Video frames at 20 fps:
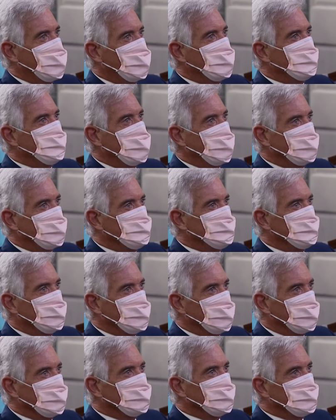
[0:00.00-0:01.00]
to sure, handle mail-in voting? Sure, they
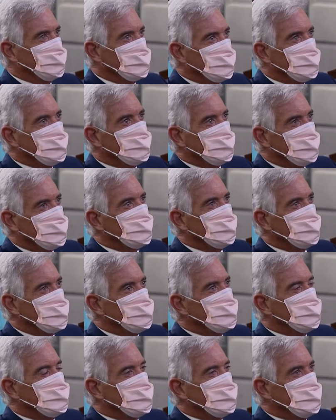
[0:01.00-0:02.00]
give us what we want.
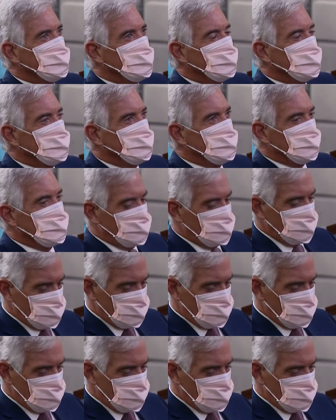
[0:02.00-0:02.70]
And it's not what